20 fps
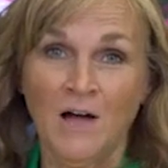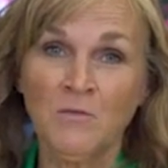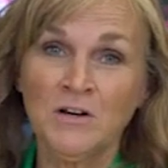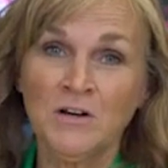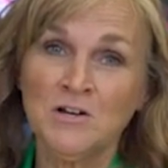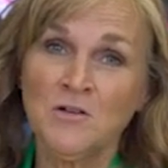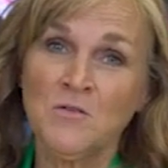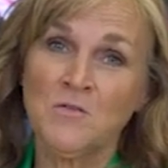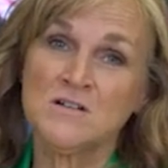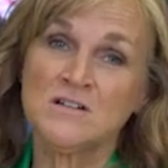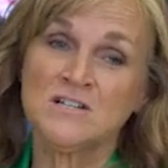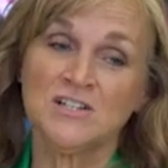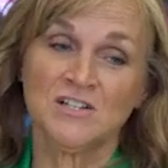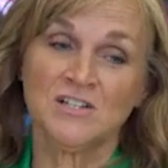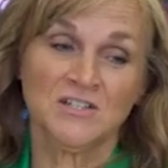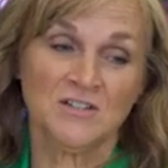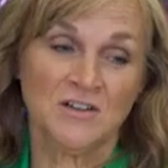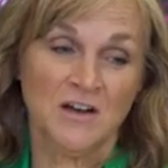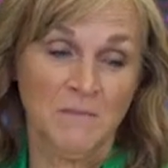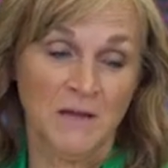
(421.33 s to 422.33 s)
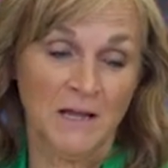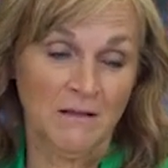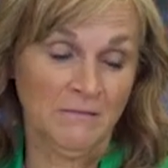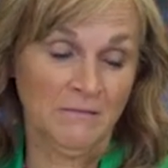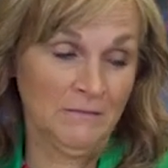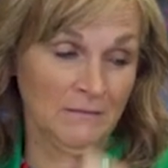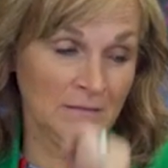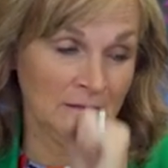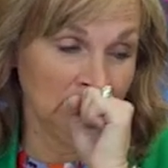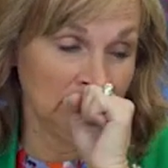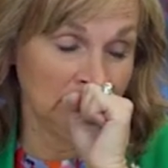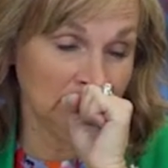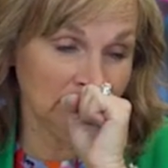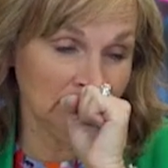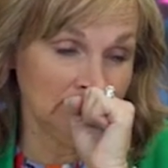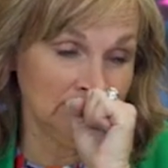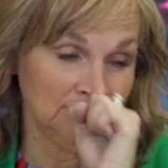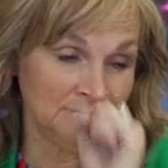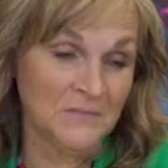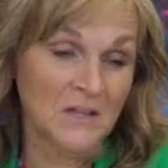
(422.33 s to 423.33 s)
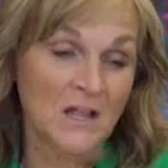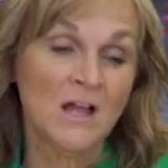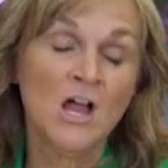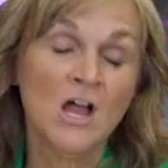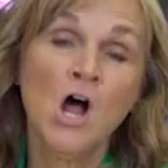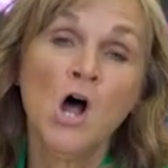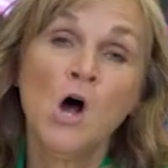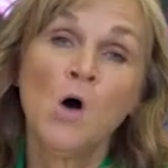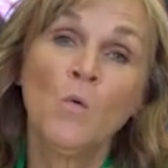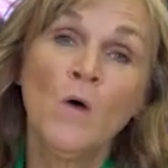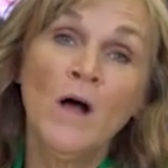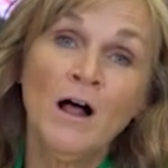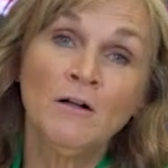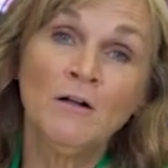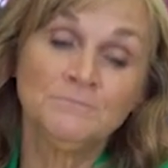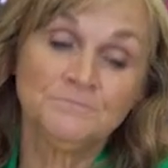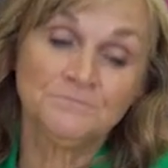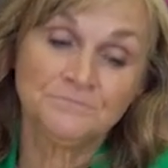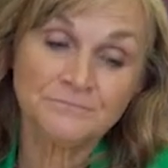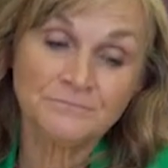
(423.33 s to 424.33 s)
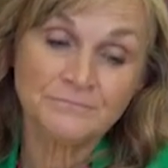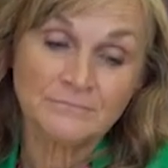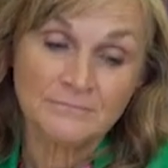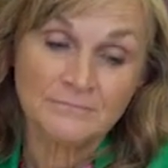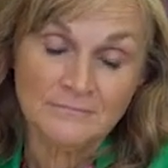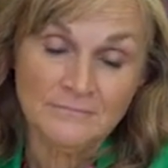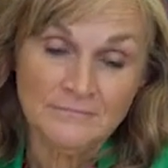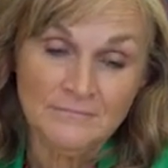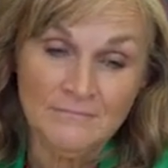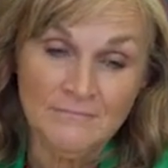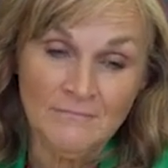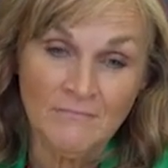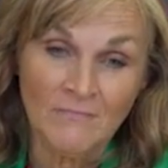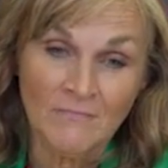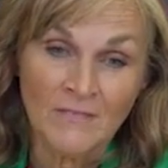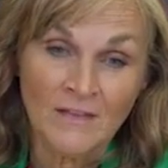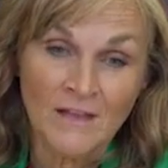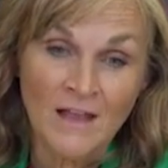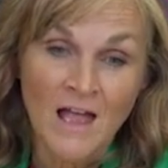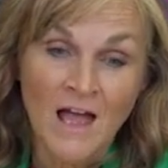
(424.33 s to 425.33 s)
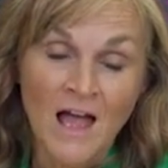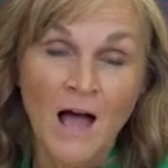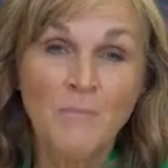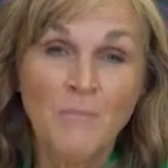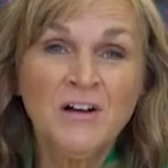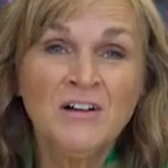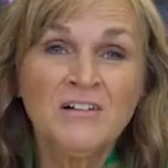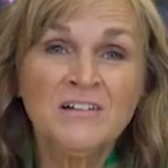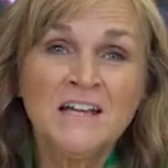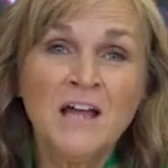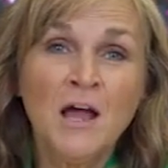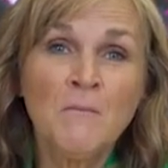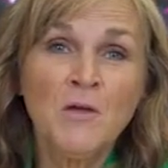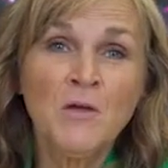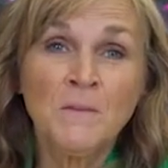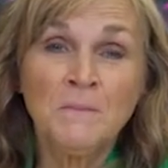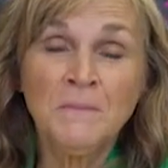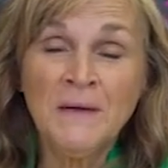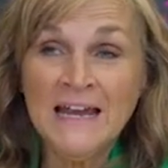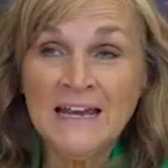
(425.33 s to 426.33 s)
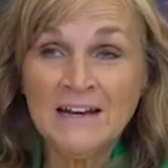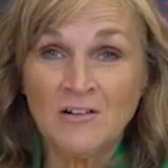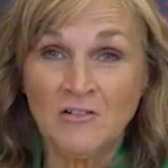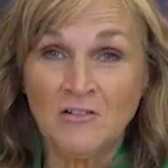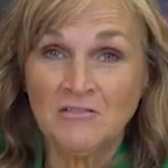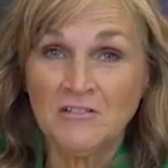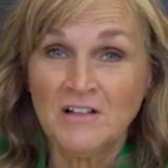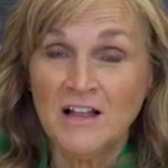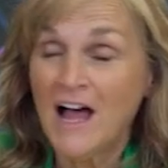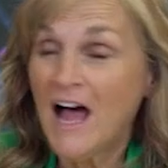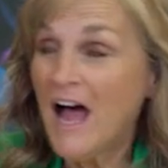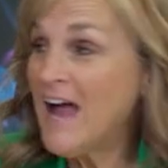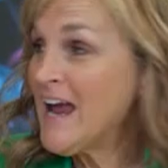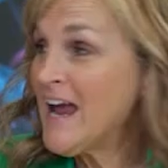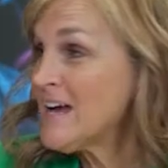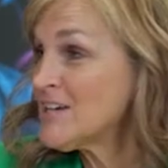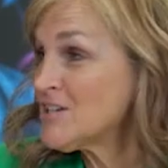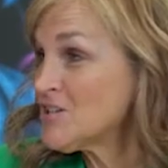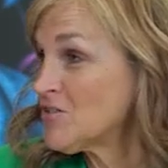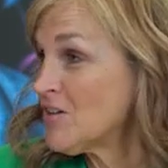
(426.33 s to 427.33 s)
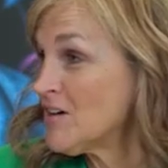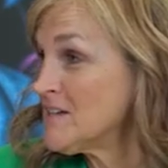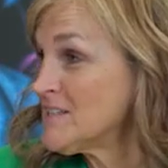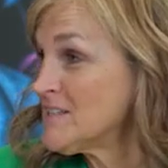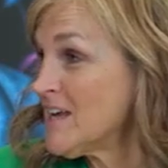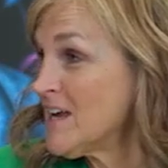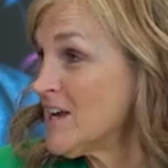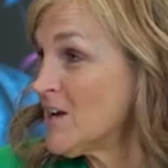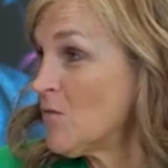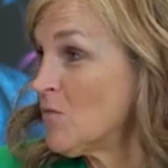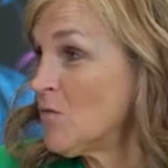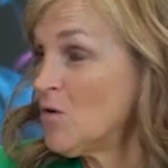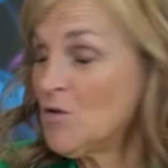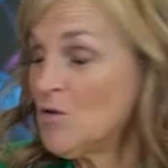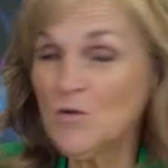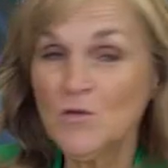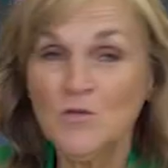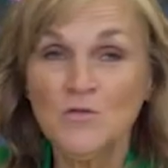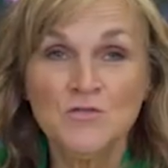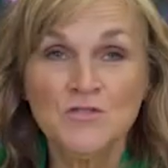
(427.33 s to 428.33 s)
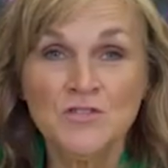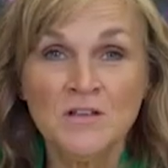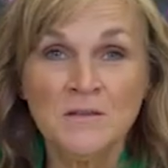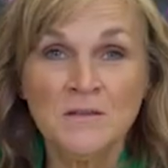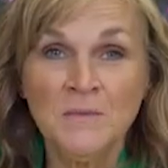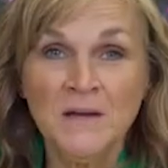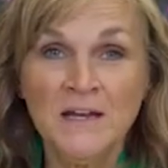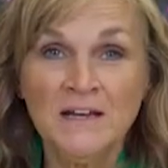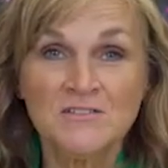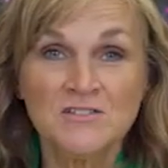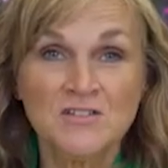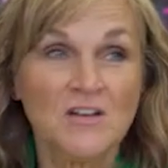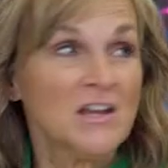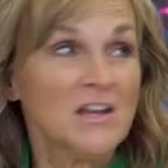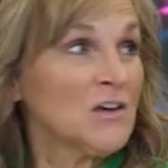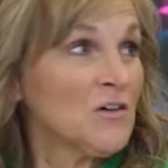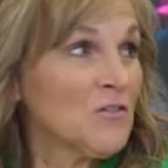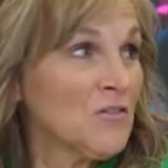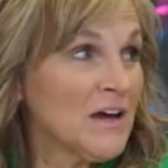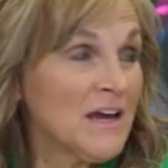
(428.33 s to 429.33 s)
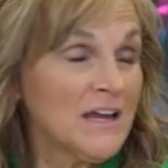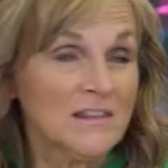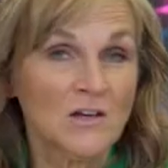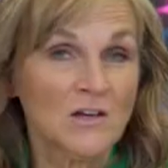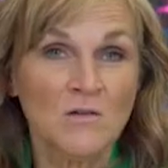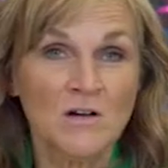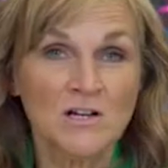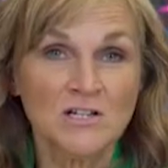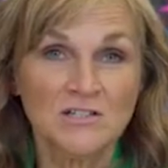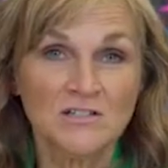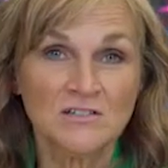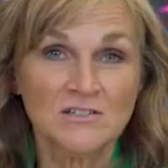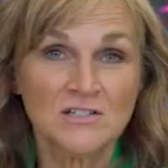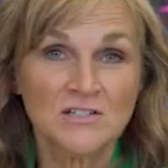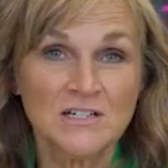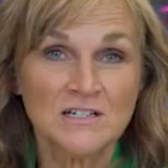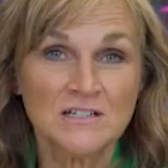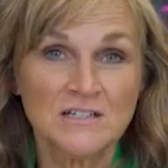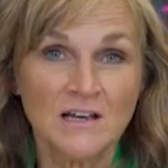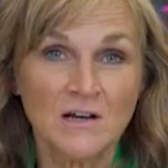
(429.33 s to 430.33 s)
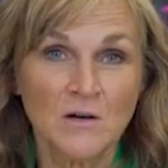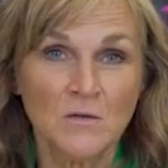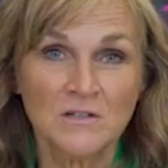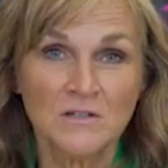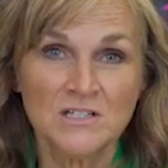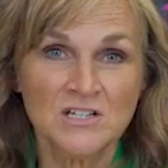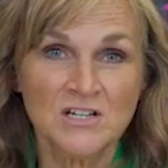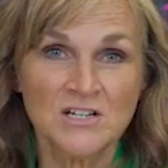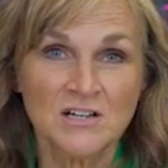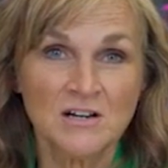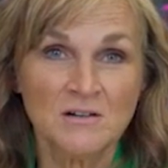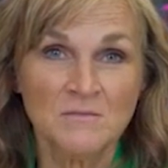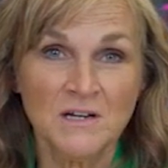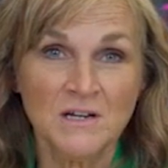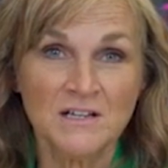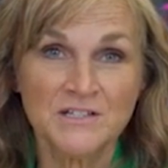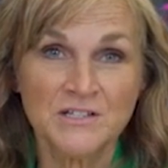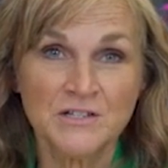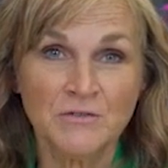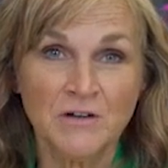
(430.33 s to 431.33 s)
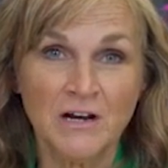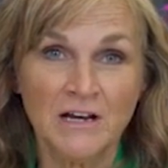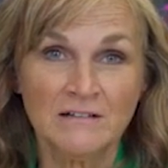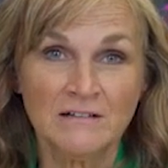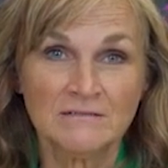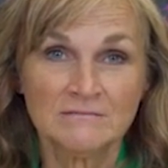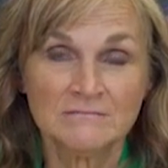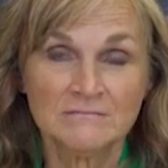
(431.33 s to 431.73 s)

want to know what questions are coming. Well, apparently I'm on the panel. I asked her. I was like, well, who's on the panel so I can create the questions? She's like, well, it's just gonna be us three.